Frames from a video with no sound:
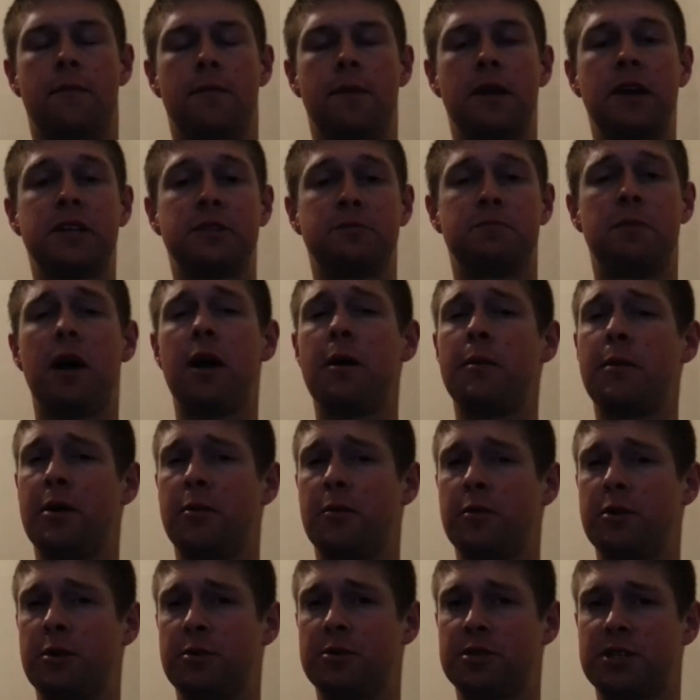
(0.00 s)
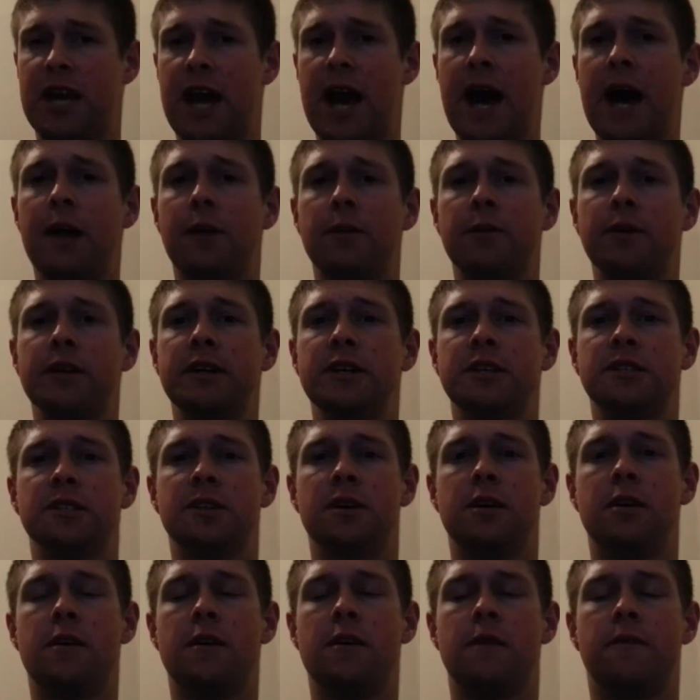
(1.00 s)
experiment with those calories
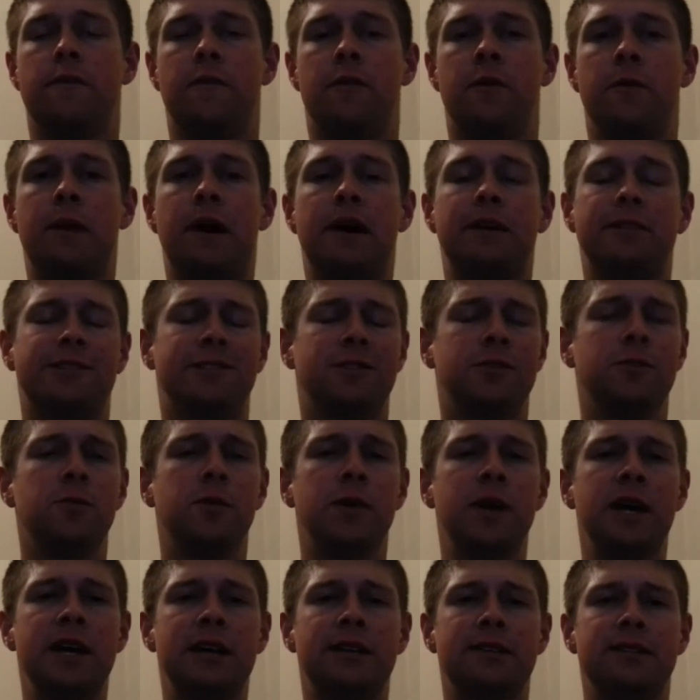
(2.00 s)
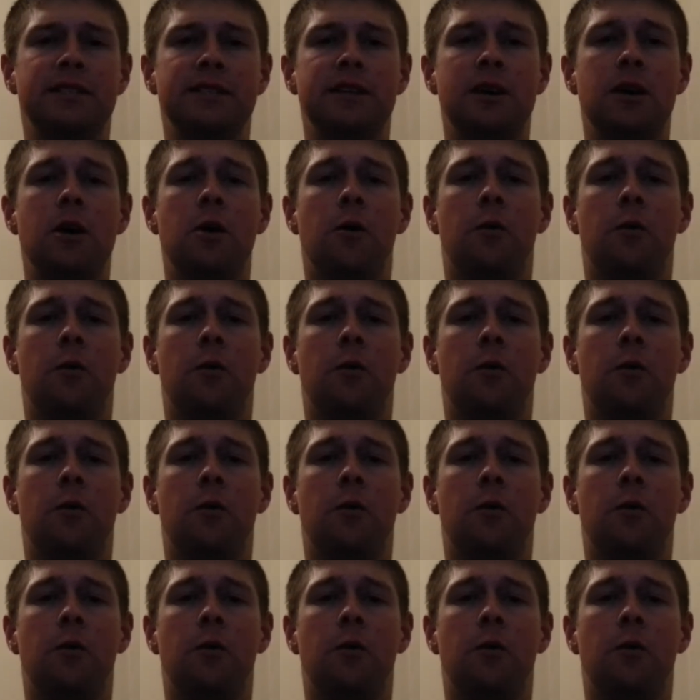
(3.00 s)
for about 2 weeks.